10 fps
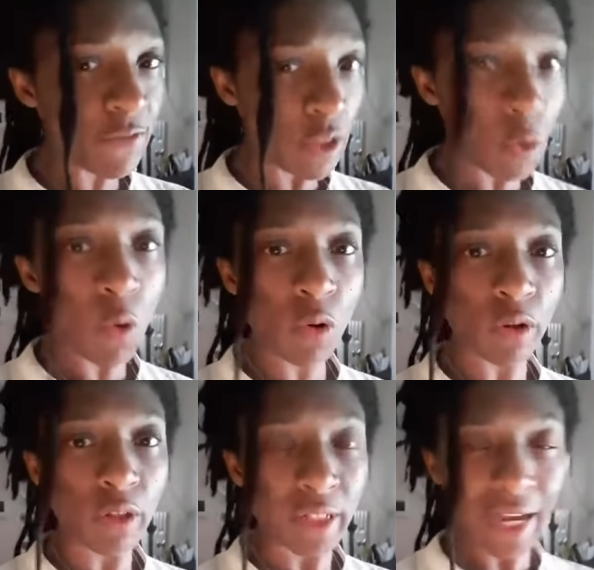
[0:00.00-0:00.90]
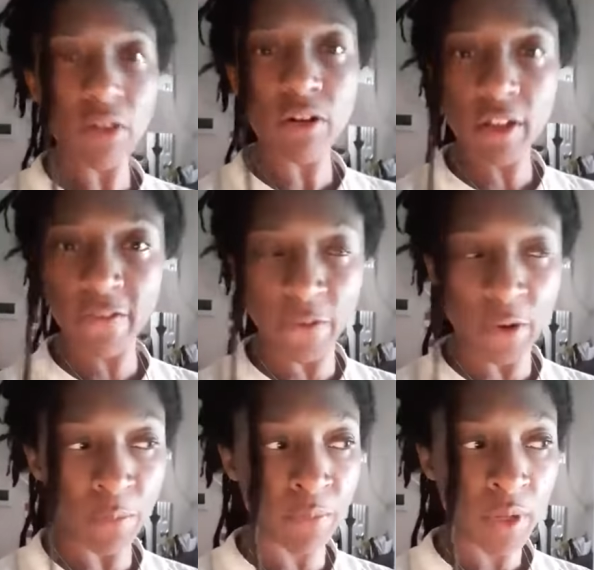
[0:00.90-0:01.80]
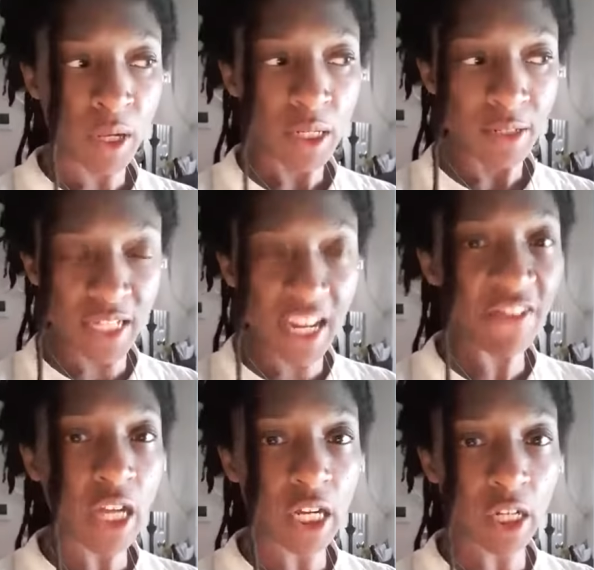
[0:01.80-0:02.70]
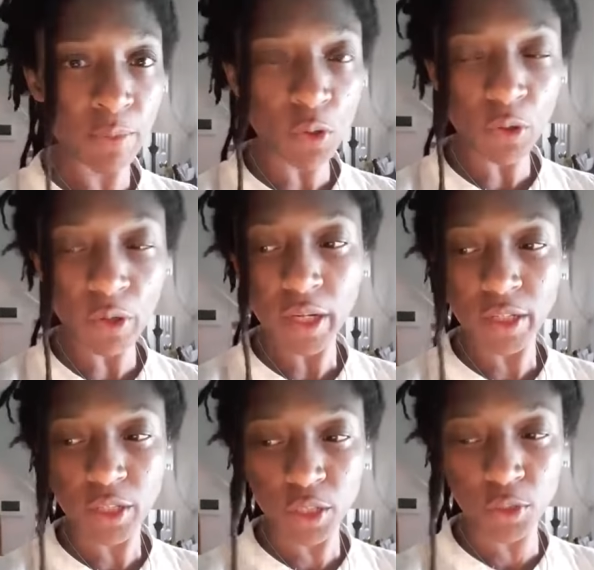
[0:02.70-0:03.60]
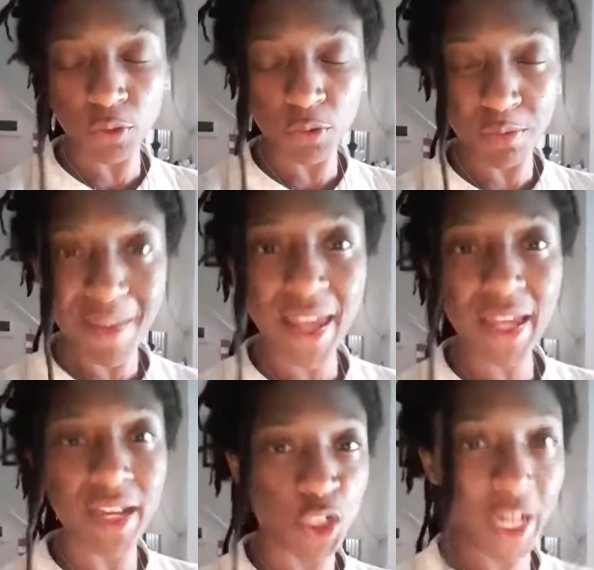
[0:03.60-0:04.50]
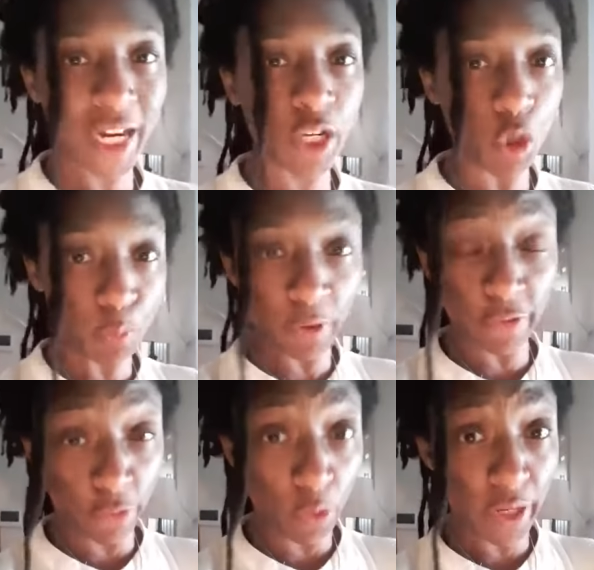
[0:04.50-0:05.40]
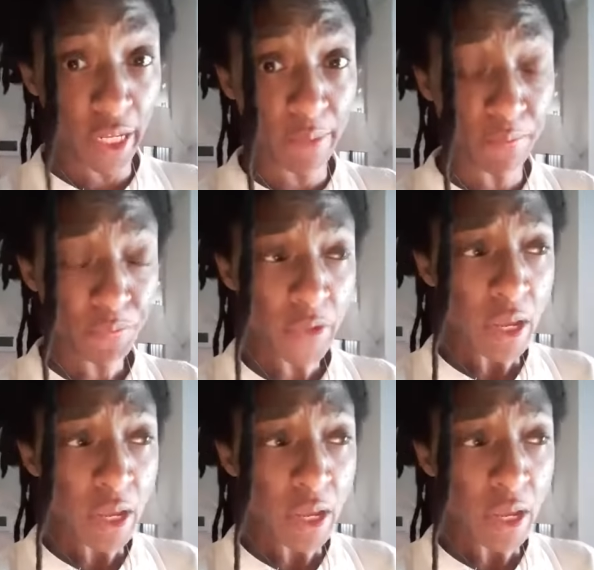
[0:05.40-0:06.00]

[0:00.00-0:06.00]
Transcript: an order not only from David Nakamura to make a Jedi notebook for him,